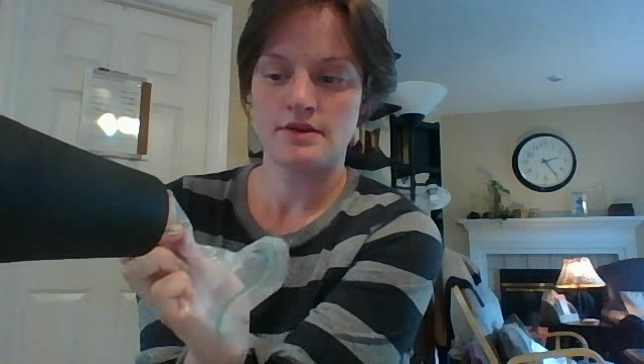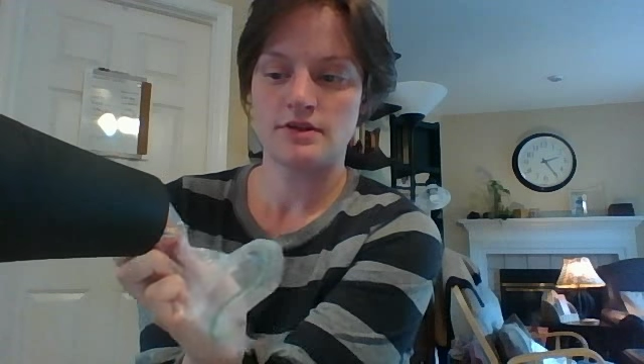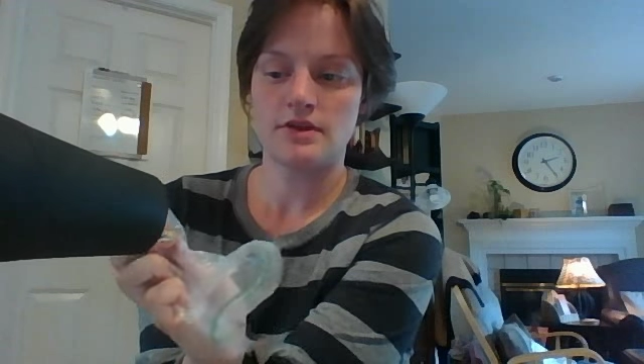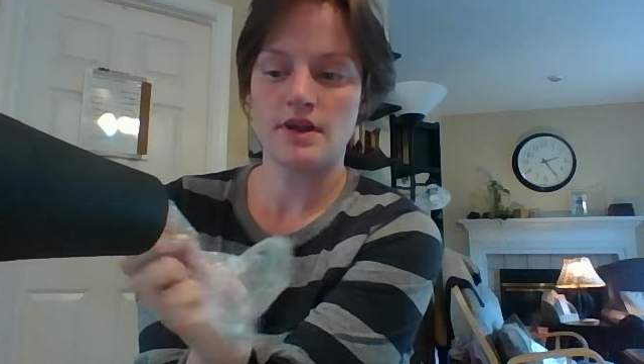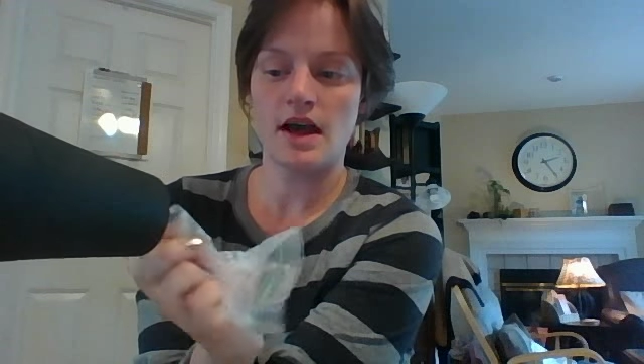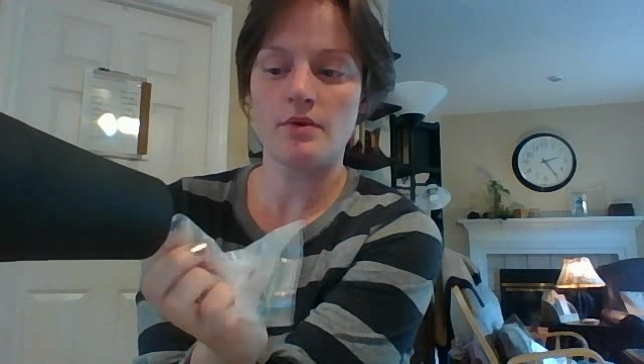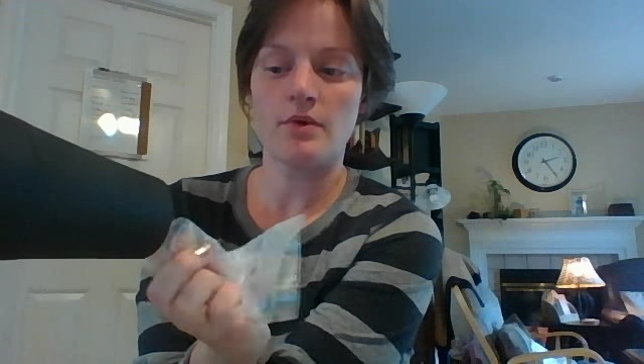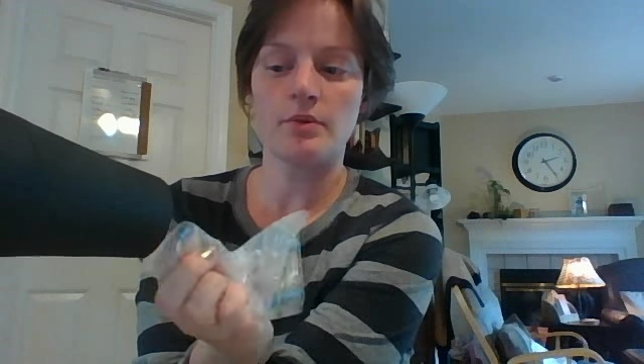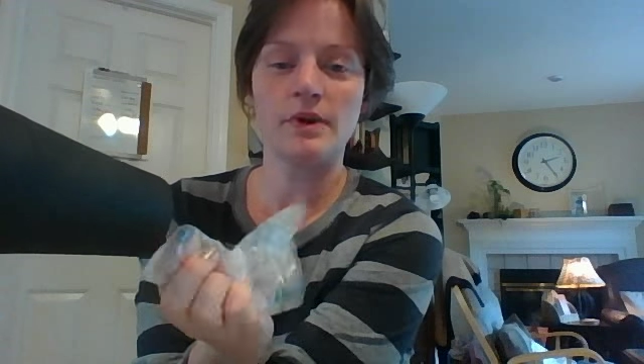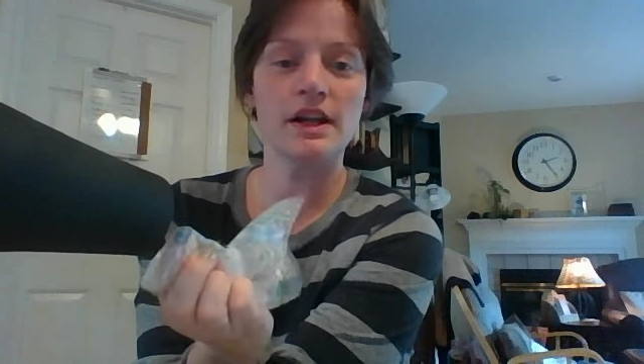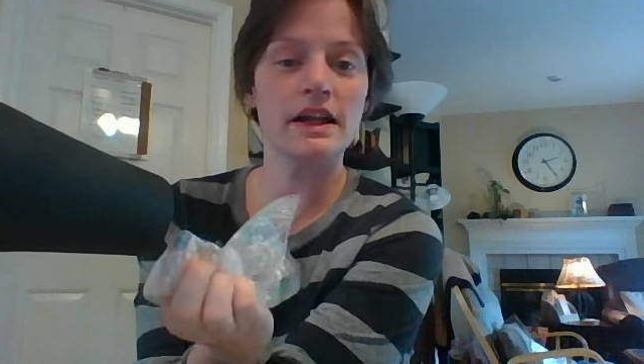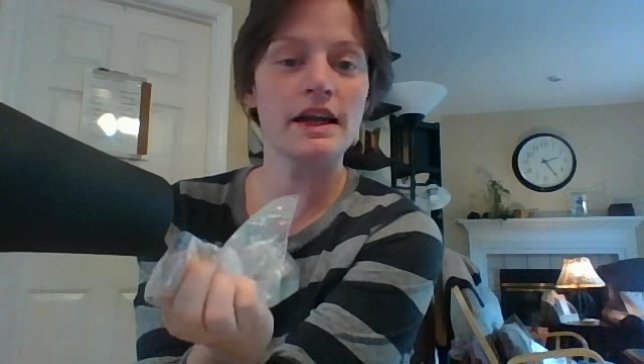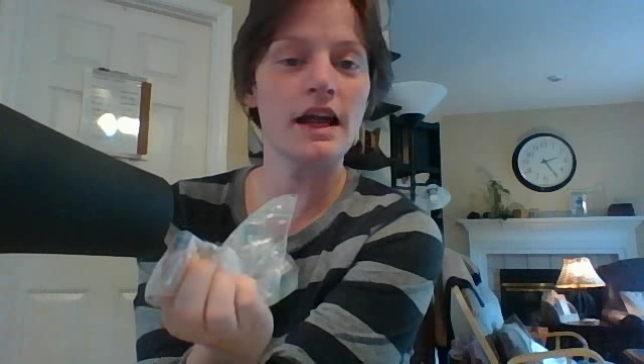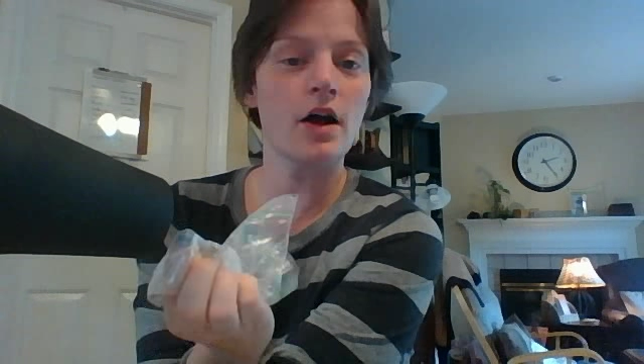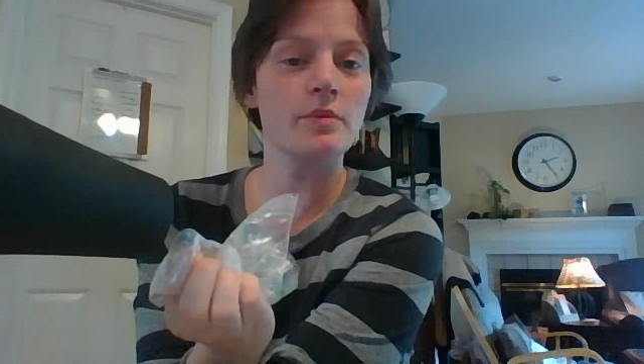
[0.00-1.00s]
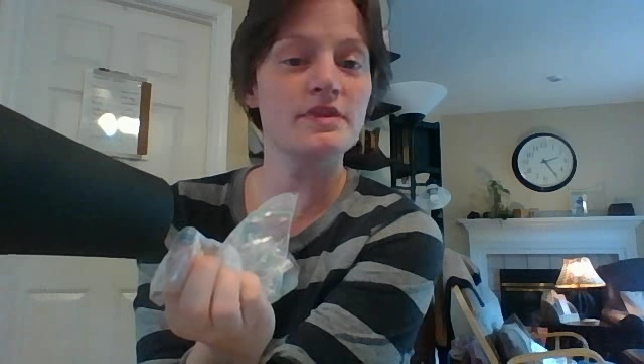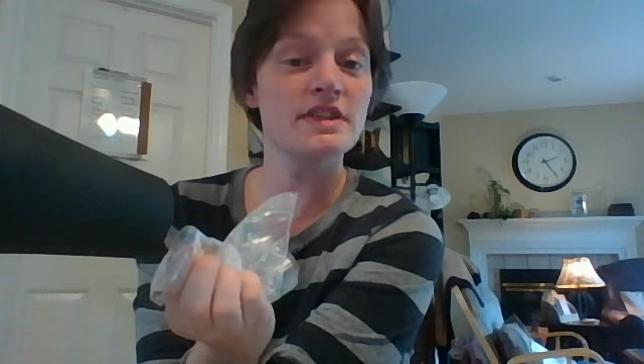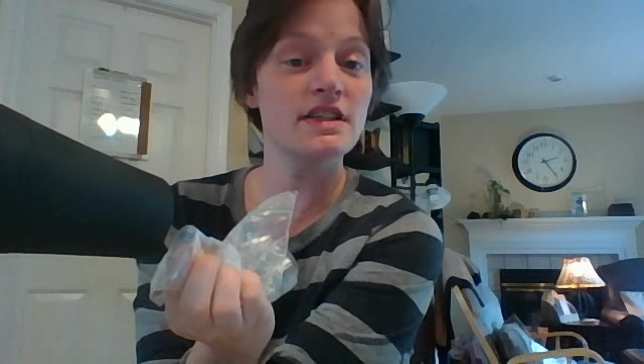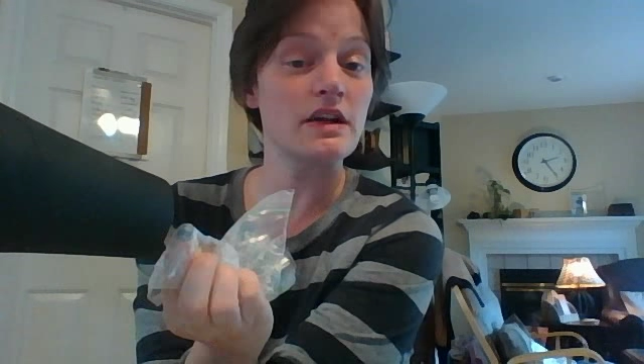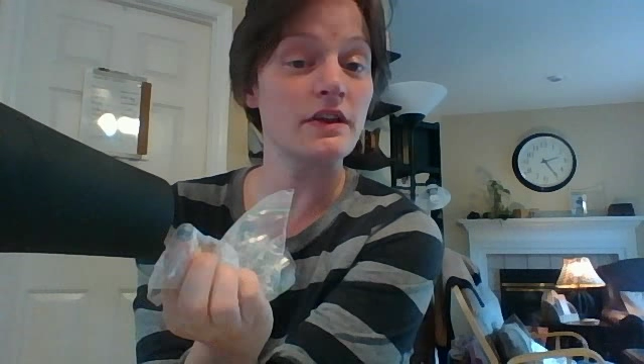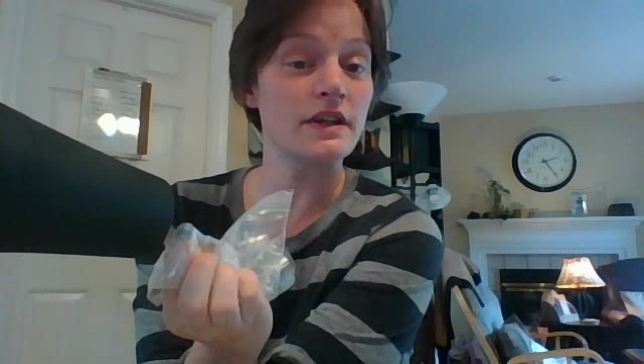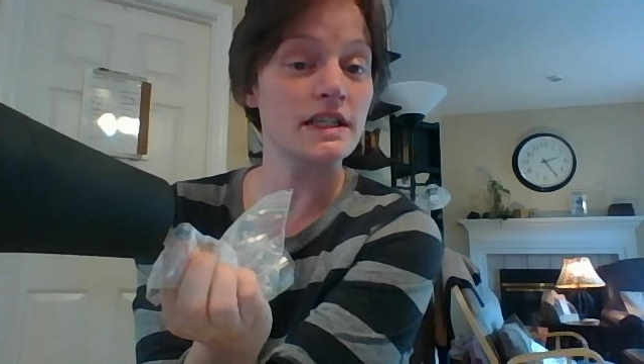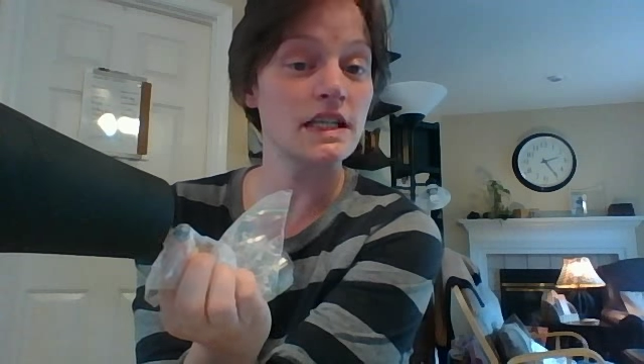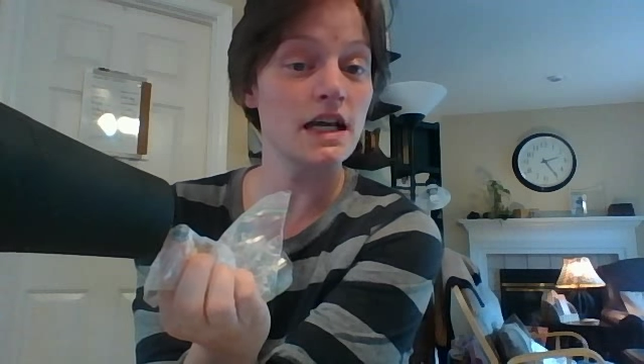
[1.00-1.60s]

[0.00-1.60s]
So that will really help seal the